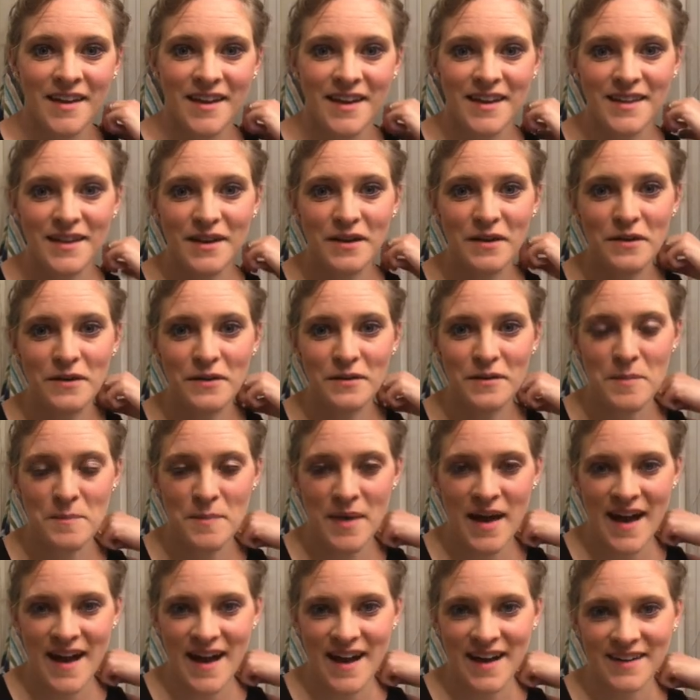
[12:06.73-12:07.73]
Hello, I'm
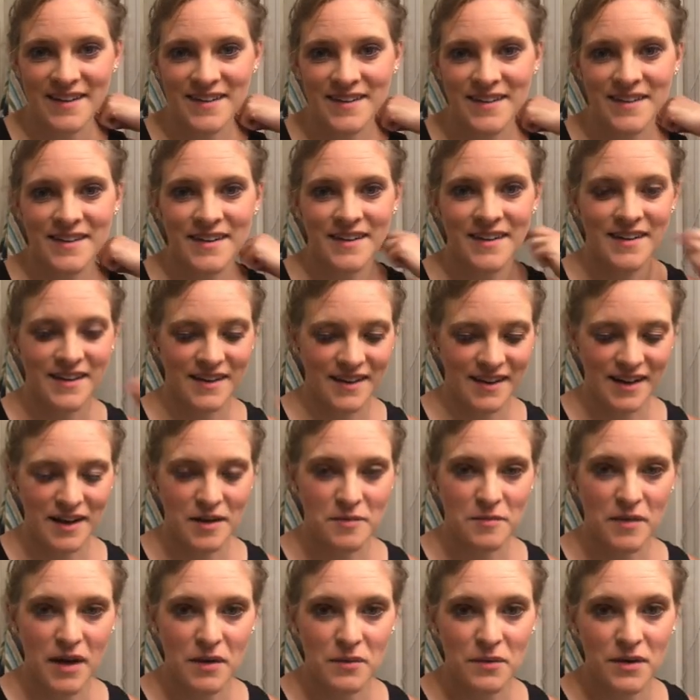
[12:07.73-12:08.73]
back.
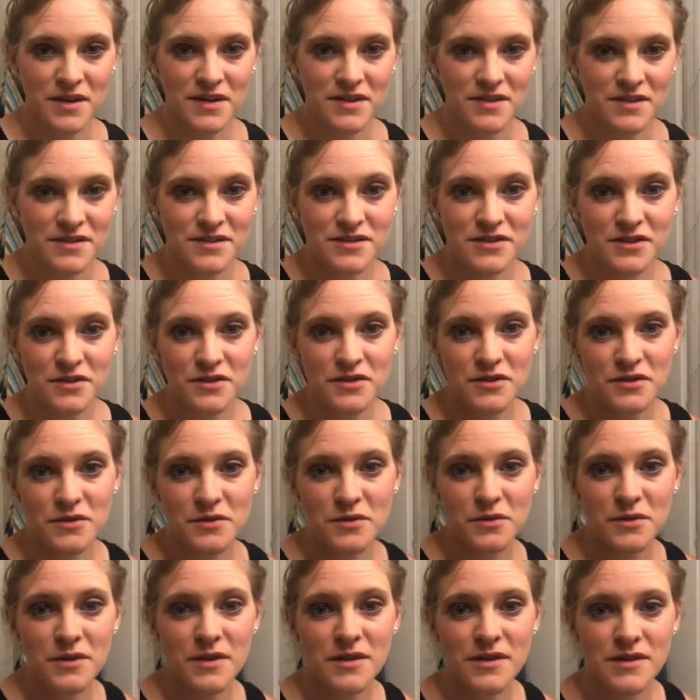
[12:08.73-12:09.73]
I wanted to show
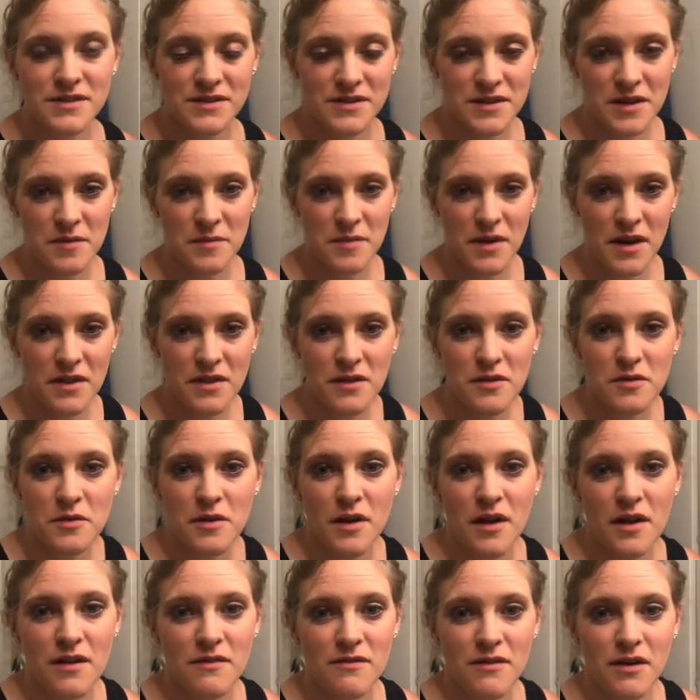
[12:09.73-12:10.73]
you some
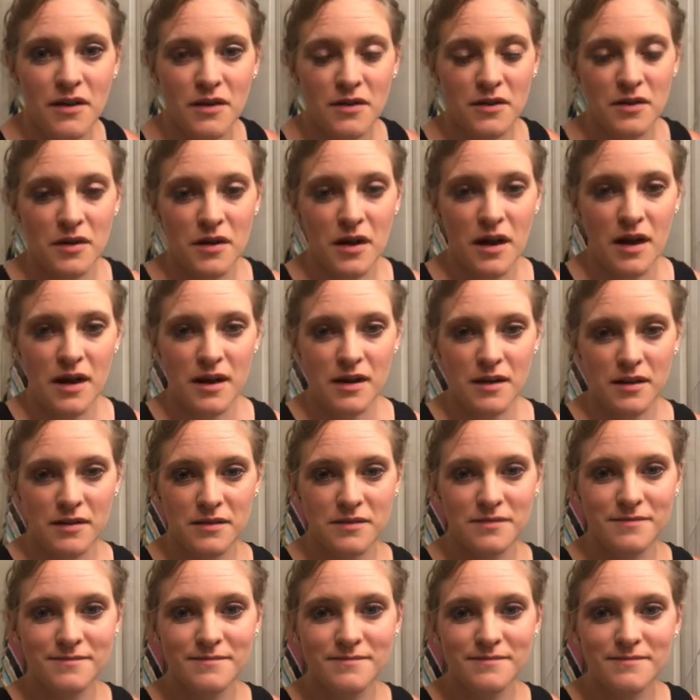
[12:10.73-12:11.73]
other of our
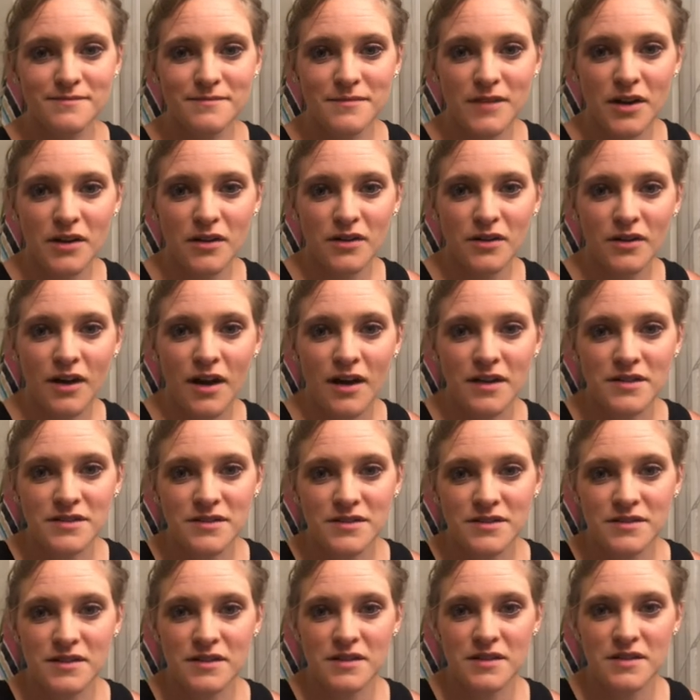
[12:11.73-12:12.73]

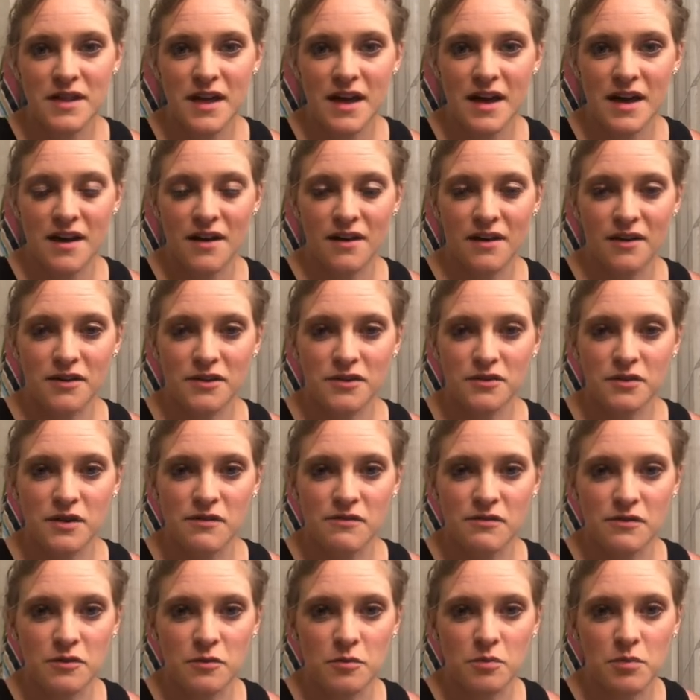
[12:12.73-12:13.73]
cloths that are
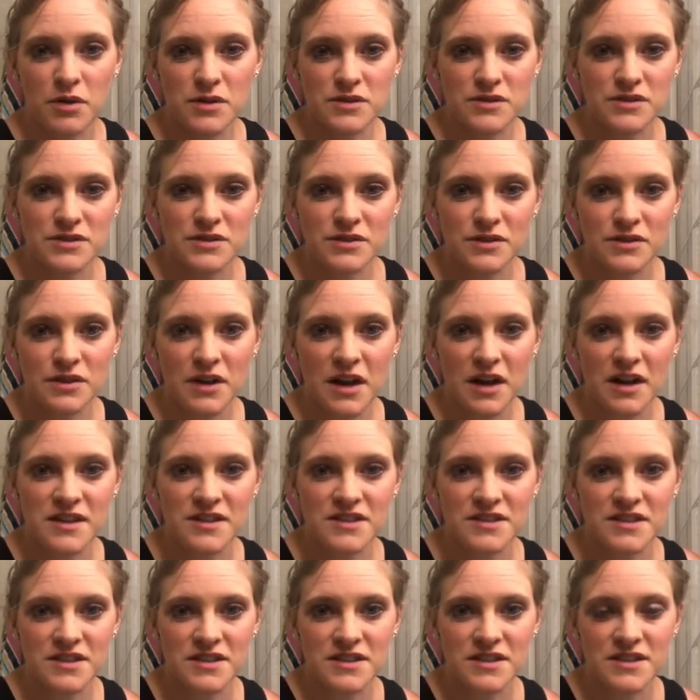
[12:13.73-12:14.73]
great for personal
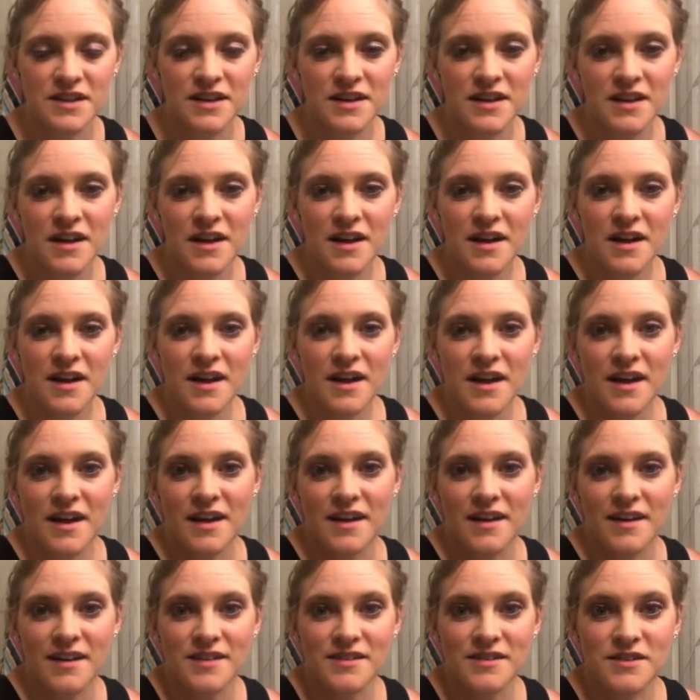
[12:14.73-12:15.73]
hygiene.
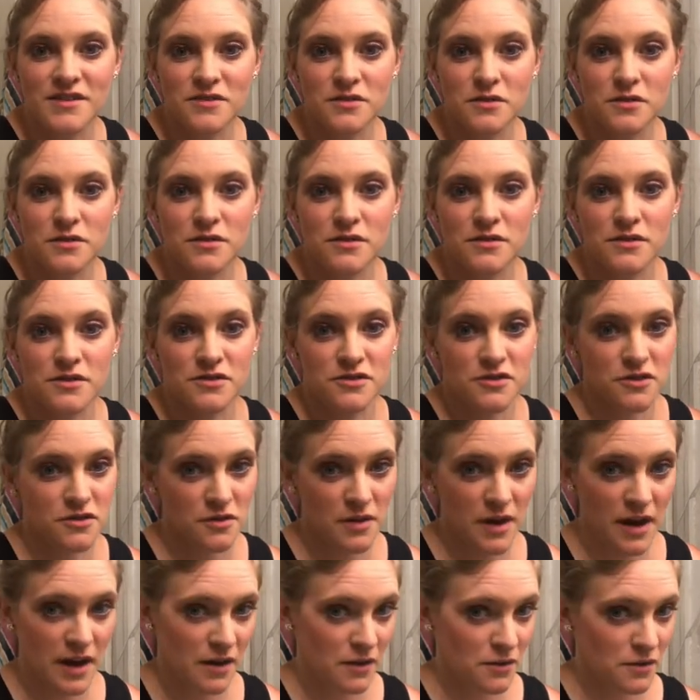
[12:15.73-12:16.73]
And in order to show you
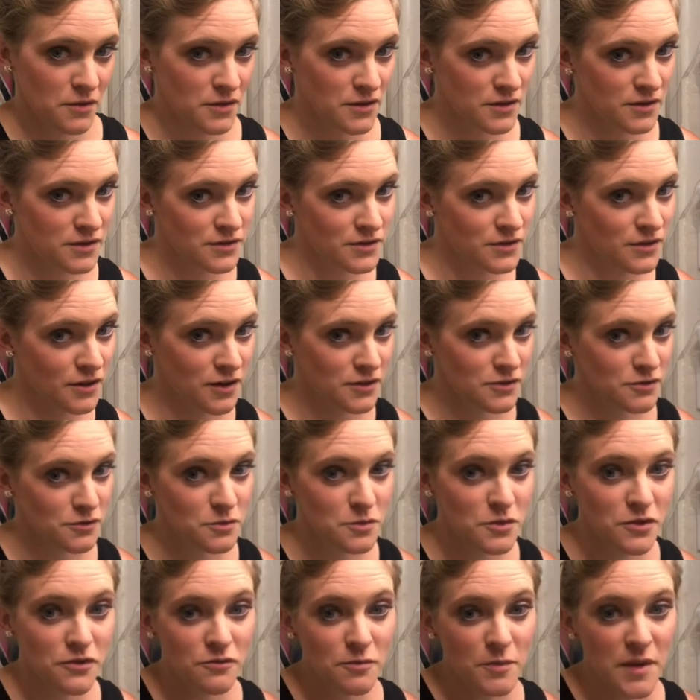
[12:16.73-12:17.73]
how these cloths
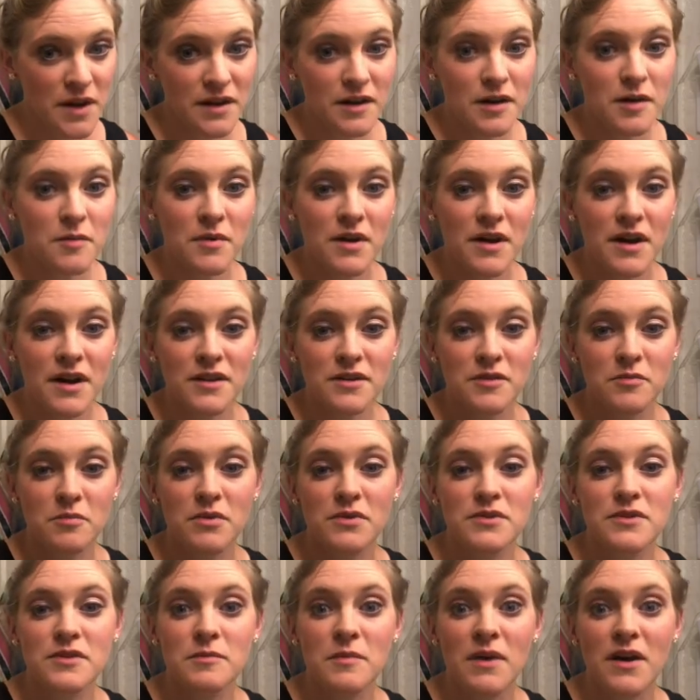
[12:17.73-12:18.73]
remove makeup, I had to
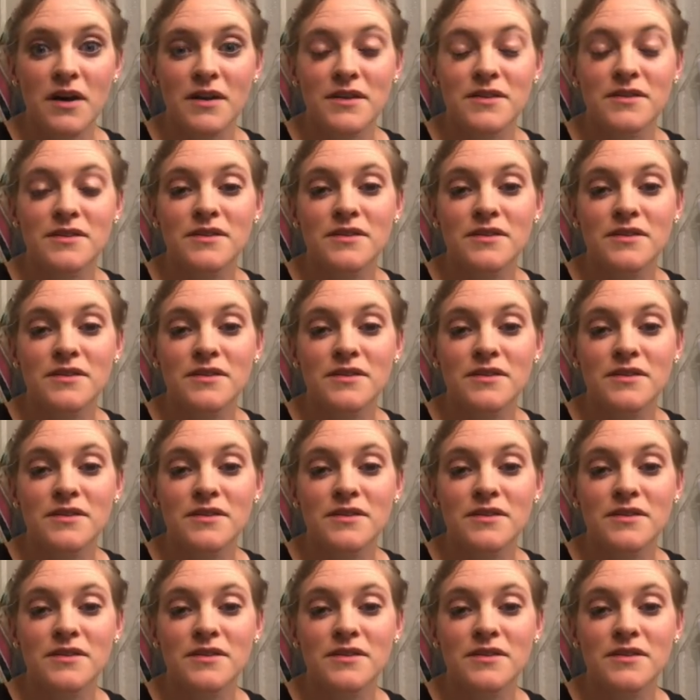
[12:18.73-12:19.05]
put some on.